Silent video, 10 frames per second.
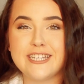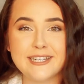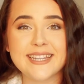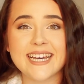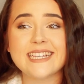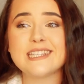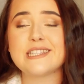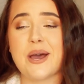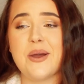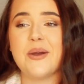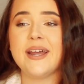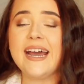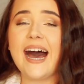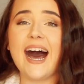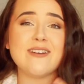do this so
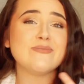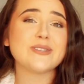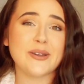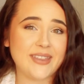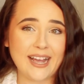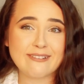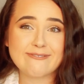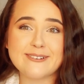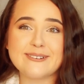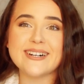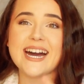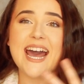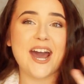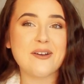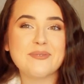I'm so thankful.
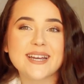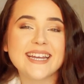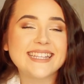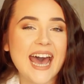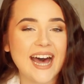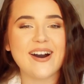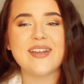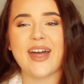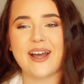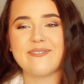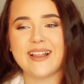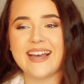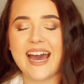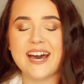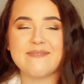I hope you can tell how thankful I
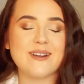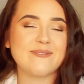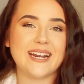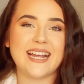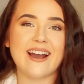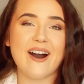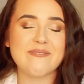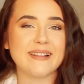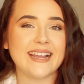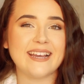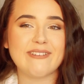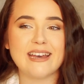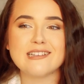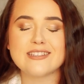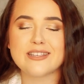am. I really can't believe
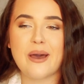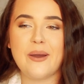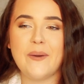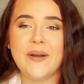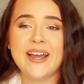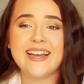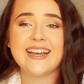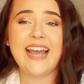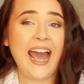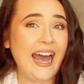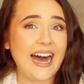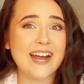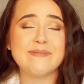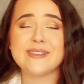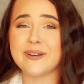it. So yeah,
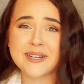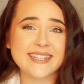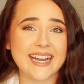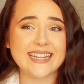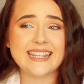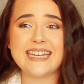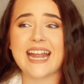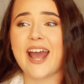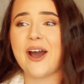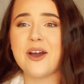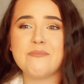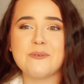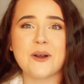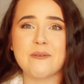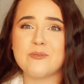I'm so excited. I hope
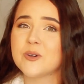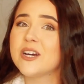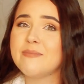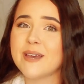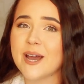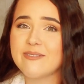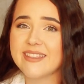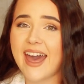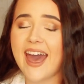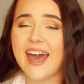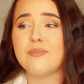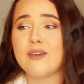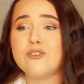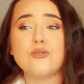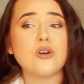you'll come join me over there.
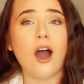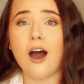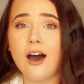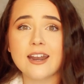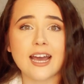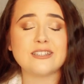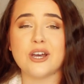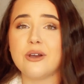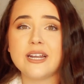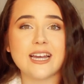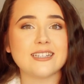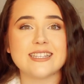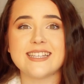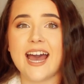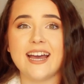If you can't, I totally
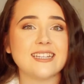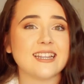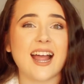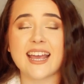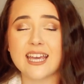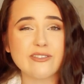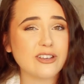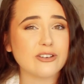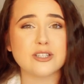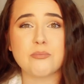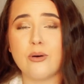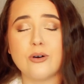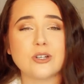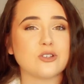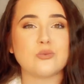understand. And like even your
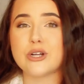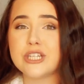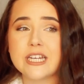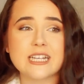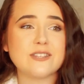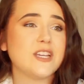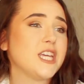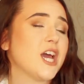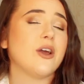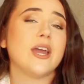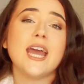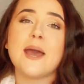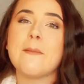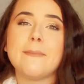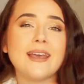support just watching this video
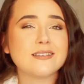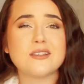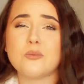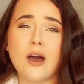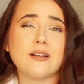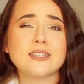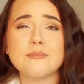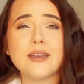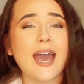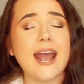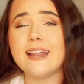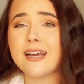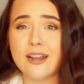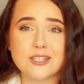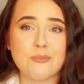means the world to me. Any
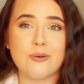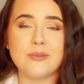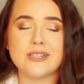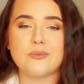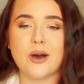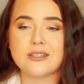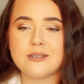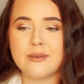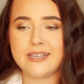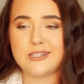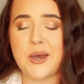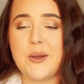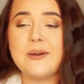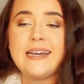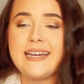kind of support means the world to me.
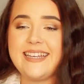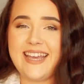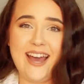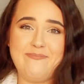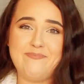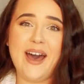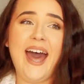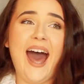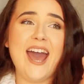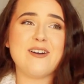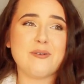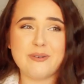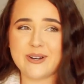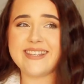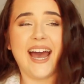So yeah, but I hope
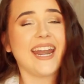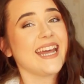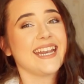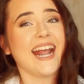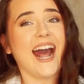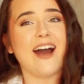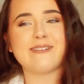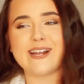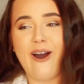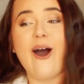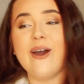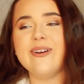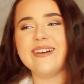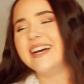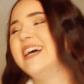you're excited. I'm gonna go
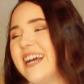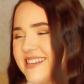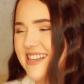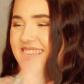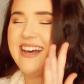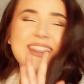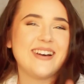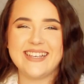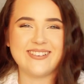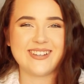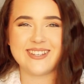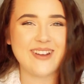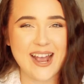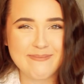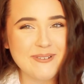because otherwise I'll just
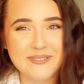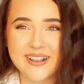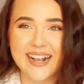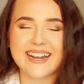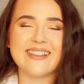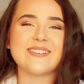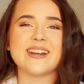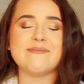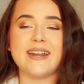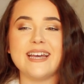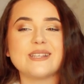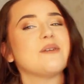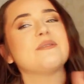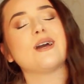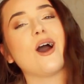ramble for like another 20 minutes. So
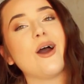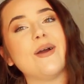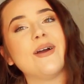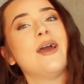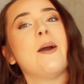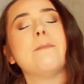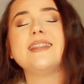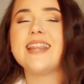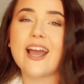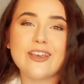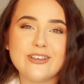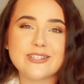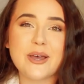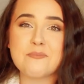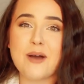I'm gonna go. But thank you
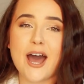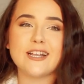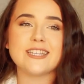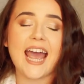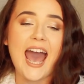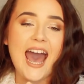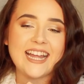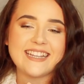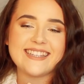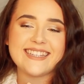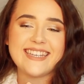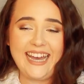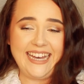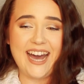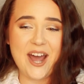so much. And
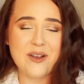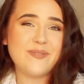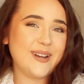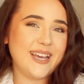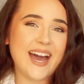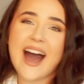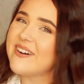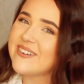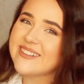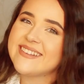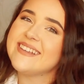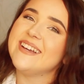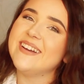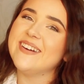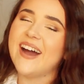yeah, hopefully I will see
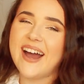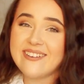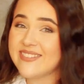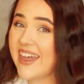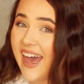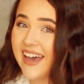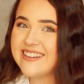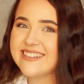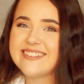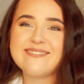you over there.